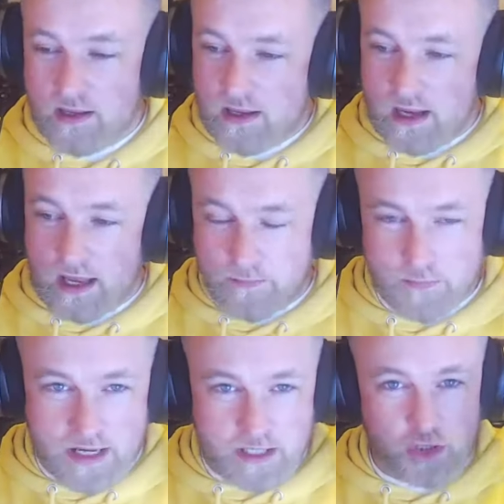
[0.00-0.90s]
and
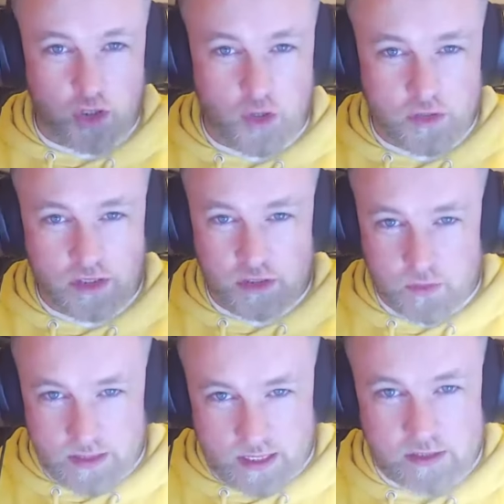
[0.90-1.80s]
make sure you're doing
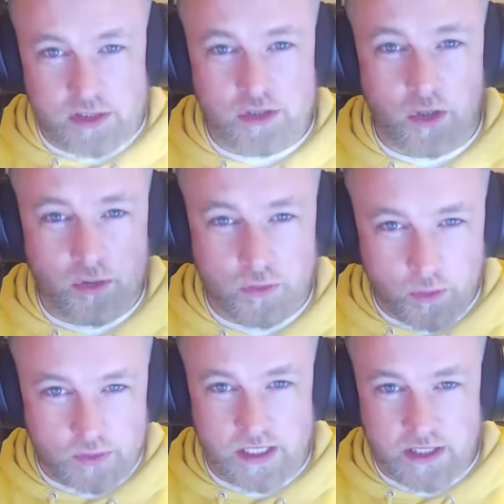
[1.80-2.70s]
that stock
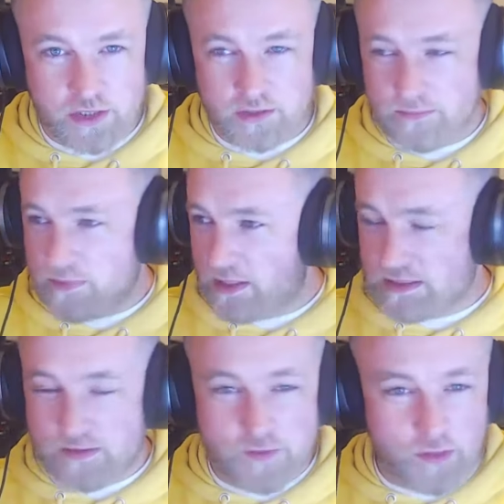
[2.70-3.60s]
rotation as
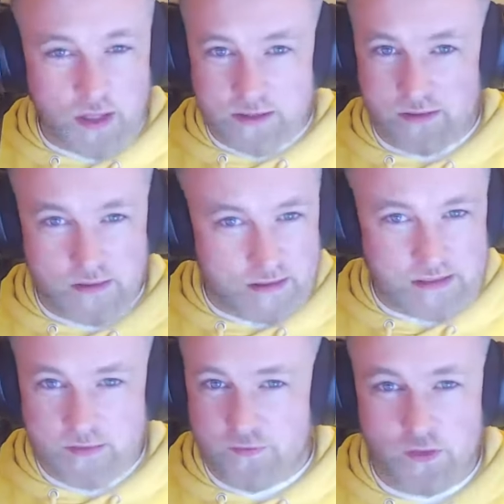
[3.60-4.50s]
if
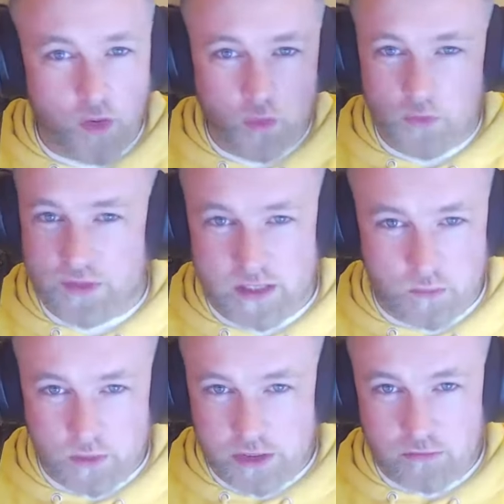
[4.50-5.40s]
your whole thing
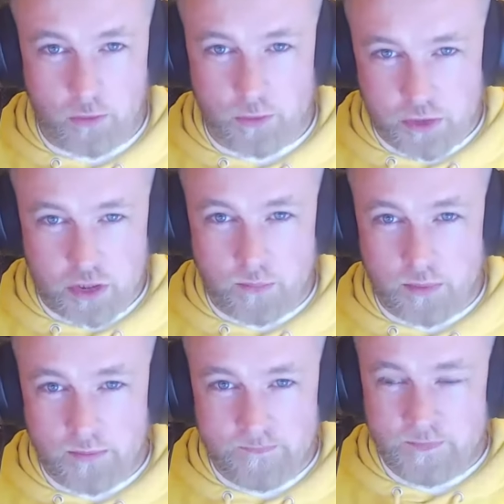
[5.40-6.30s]
was your own shop.
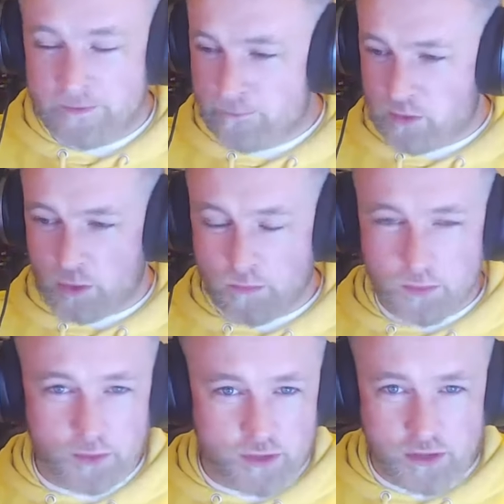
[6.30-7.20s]
Don't put
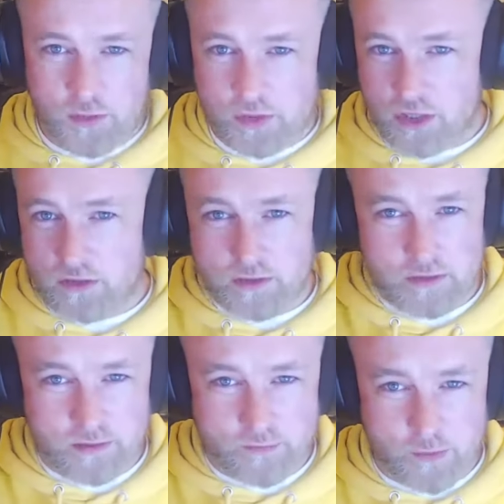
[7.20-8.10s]
the new stock at
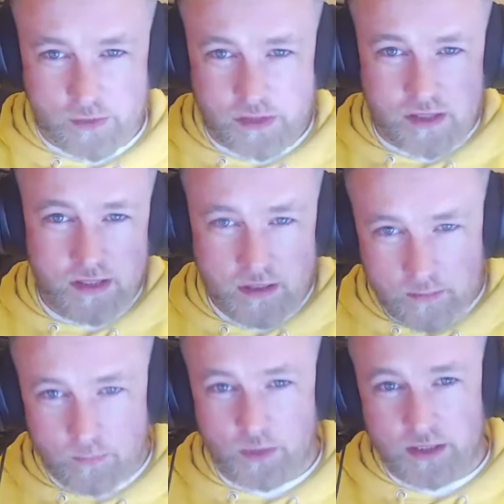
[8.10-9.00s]
the front,
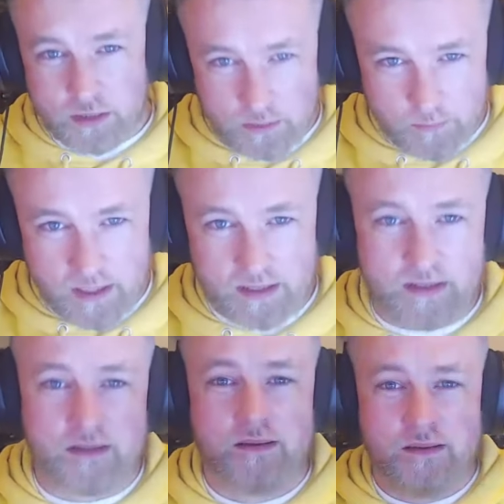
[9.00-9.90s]
put it at the
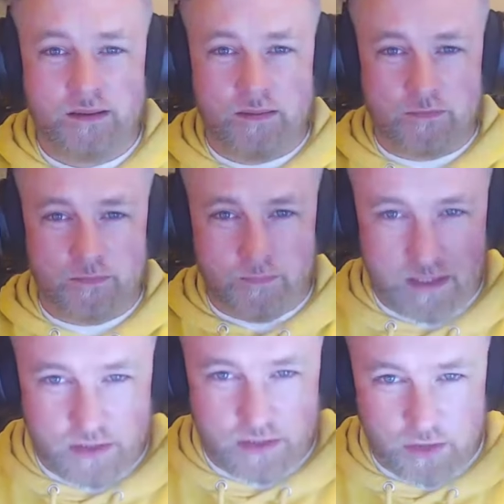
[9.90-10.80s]
back.
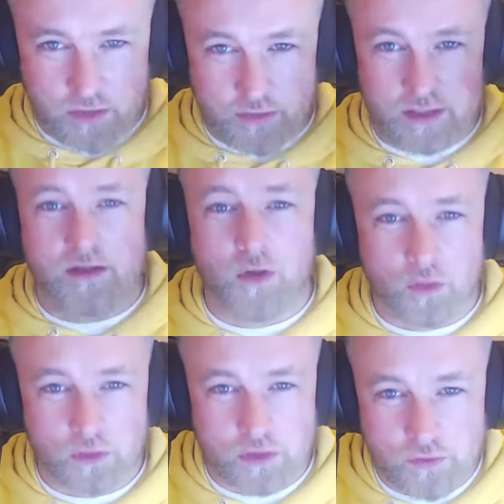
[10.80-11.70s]
Make sure the
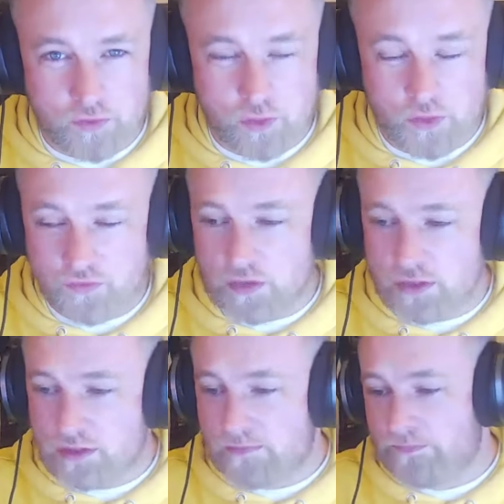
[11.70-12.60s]
older stuff goes
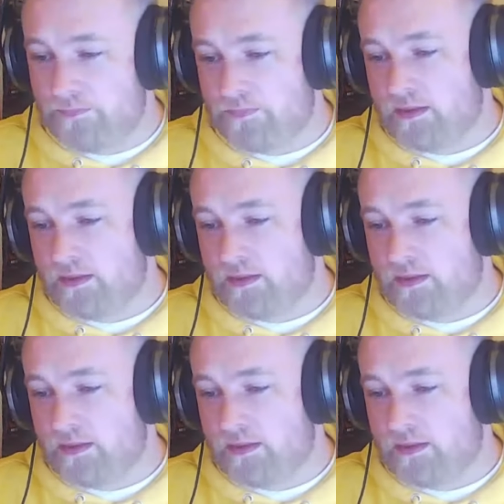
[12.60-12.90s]
first.